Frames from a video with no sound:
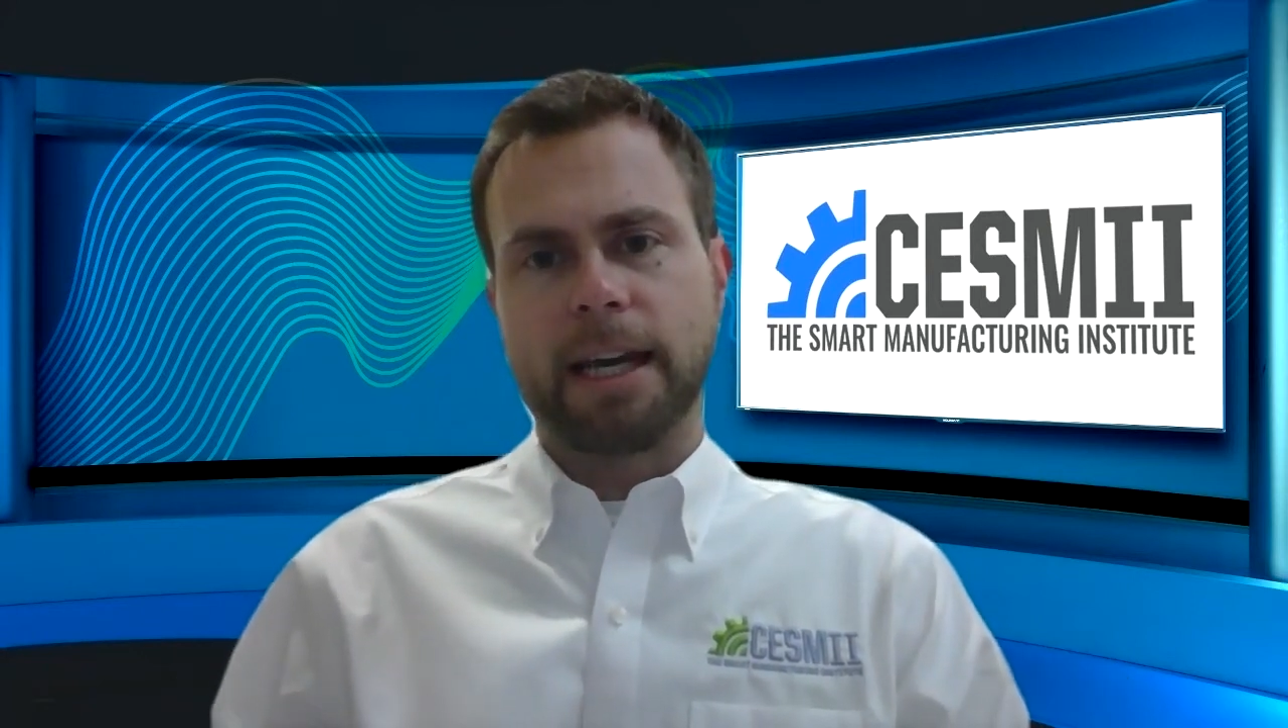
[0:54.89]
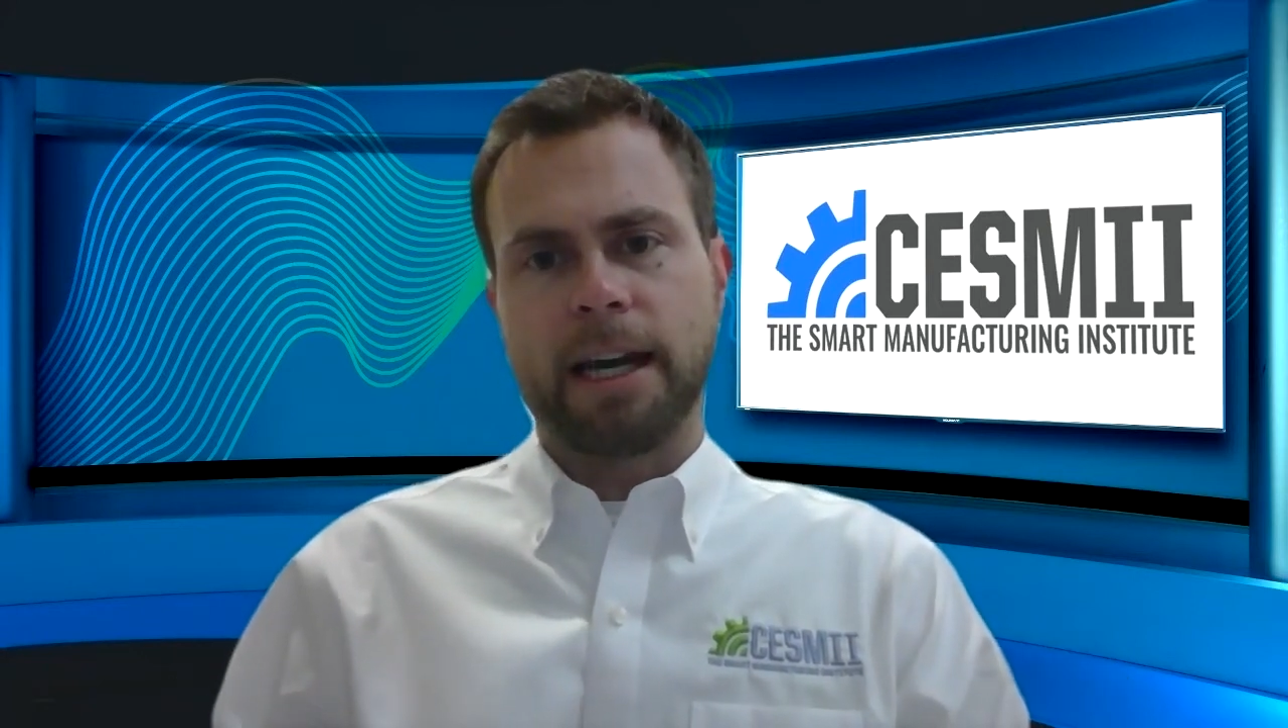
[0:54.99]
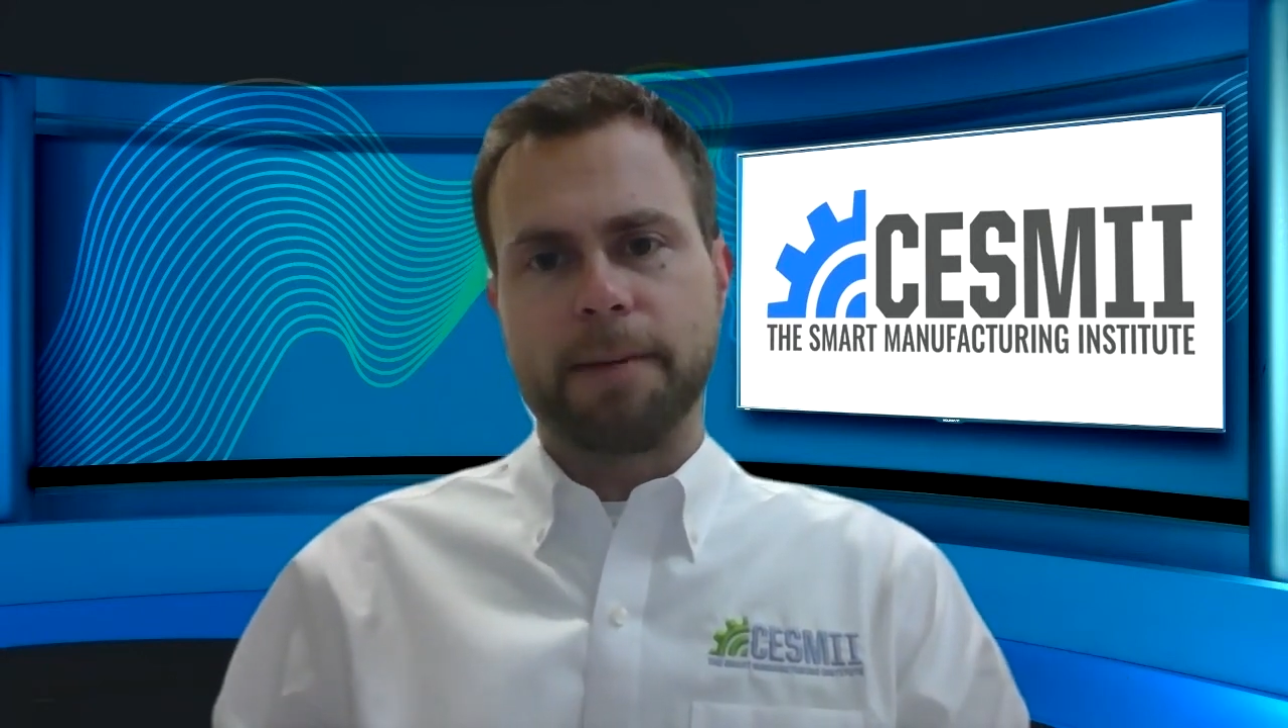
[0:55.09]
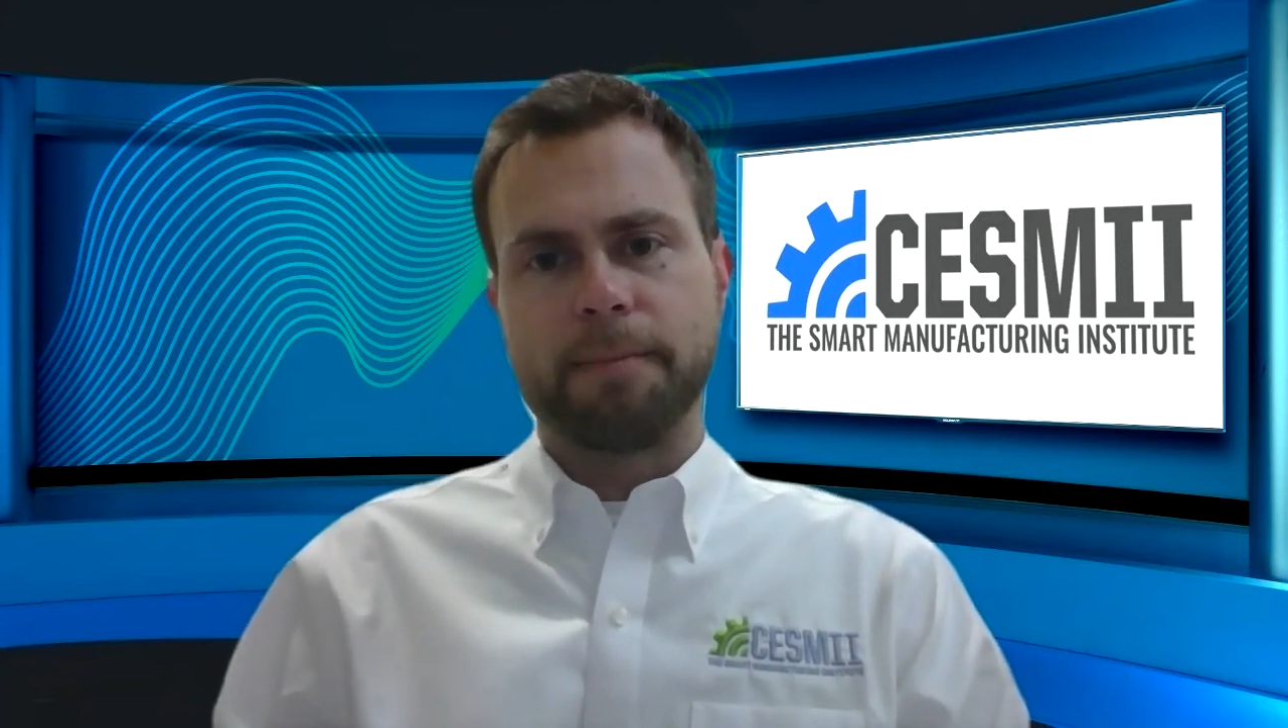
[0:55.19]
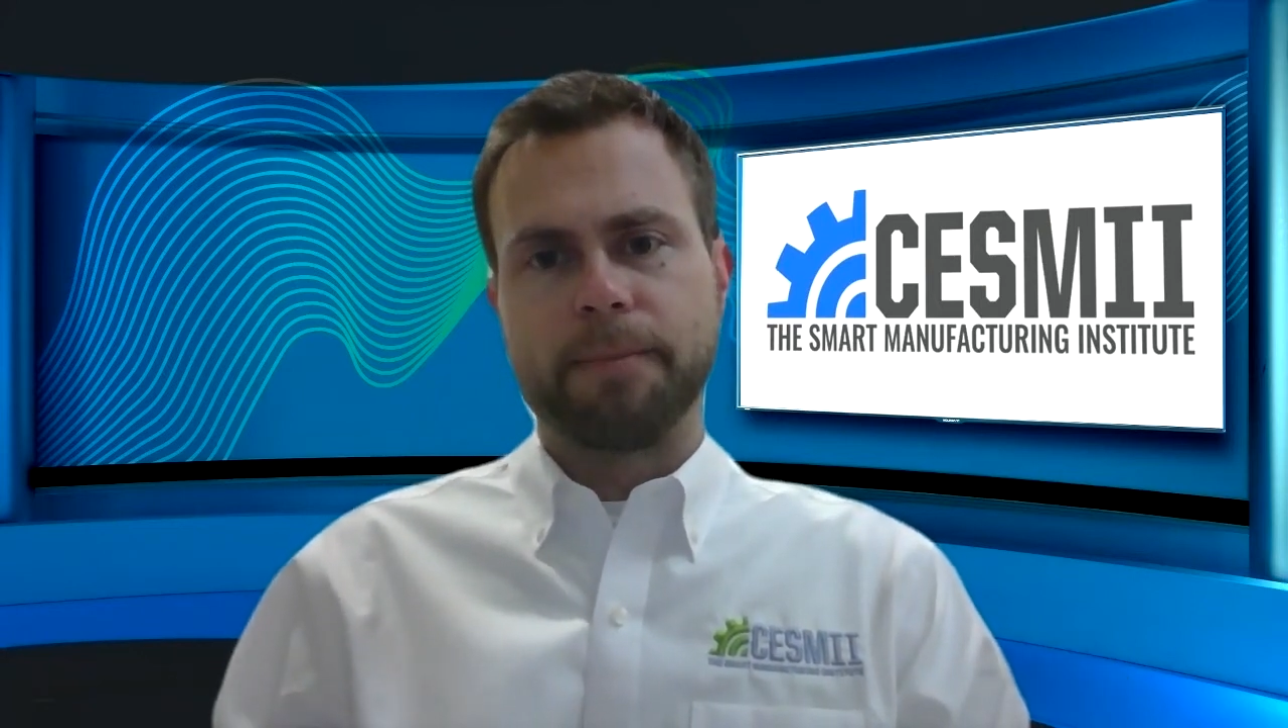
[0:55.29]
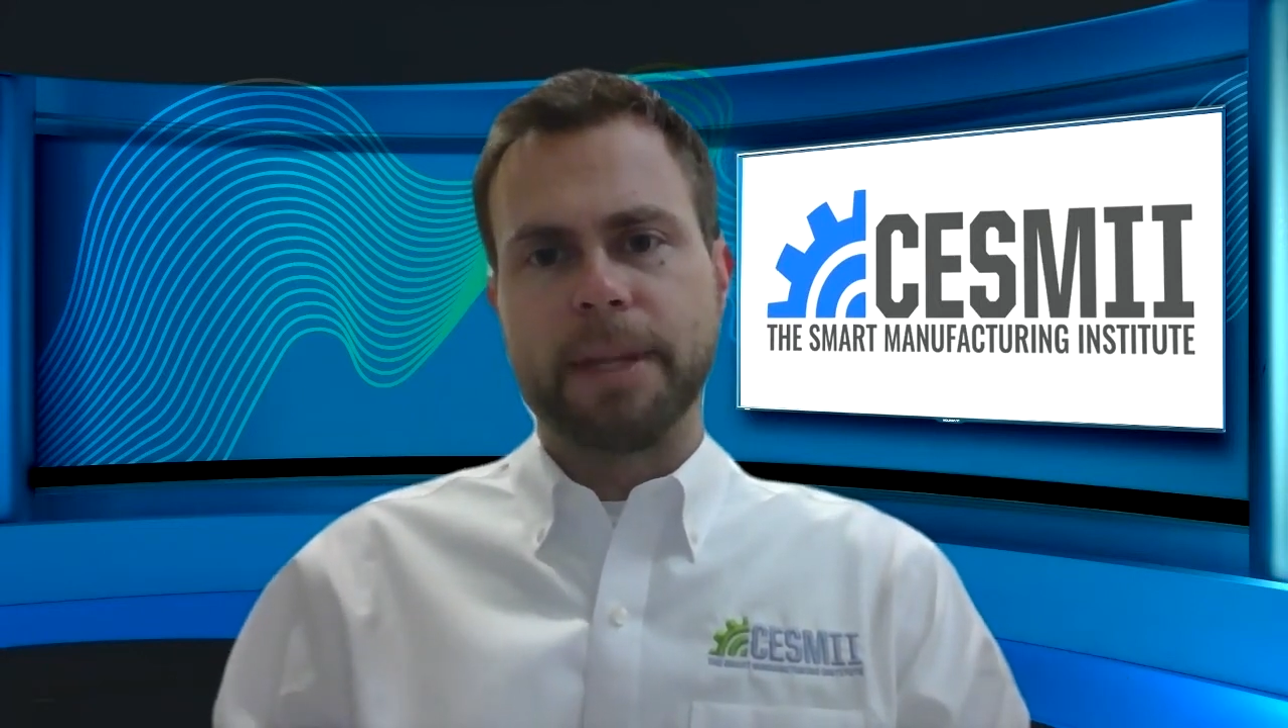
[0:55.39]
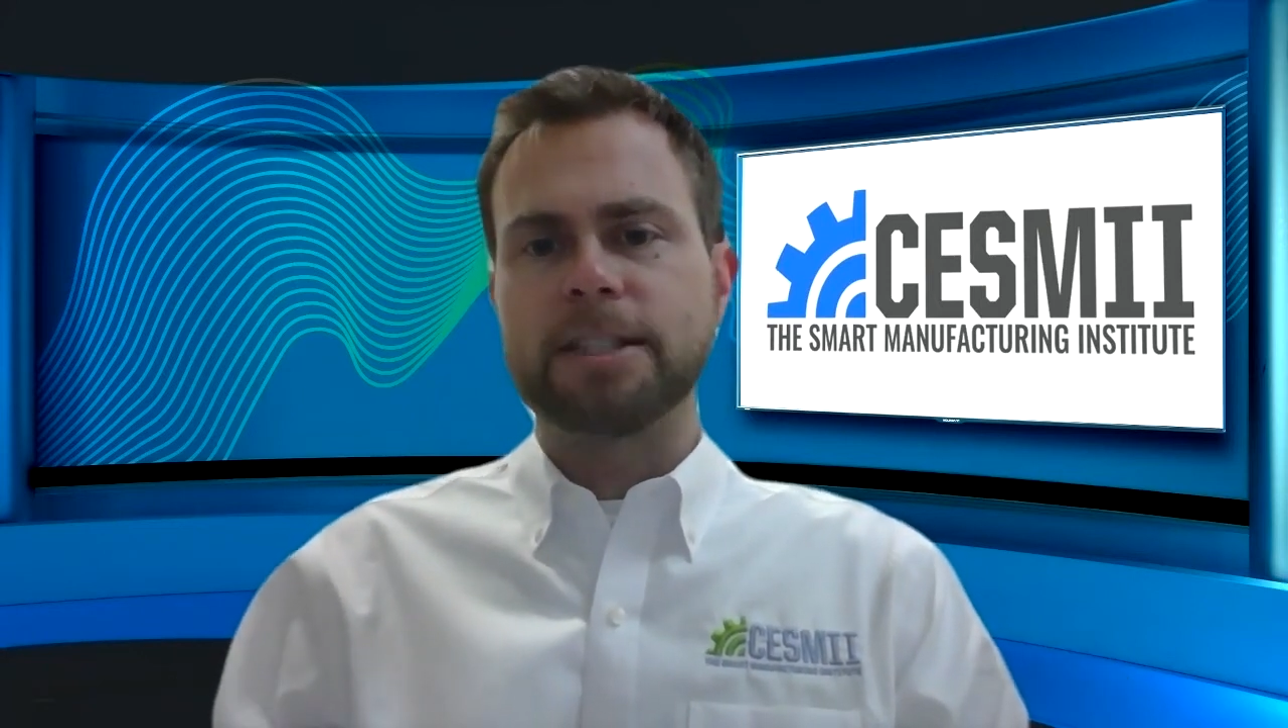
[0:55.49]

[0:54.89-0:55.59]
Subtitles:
not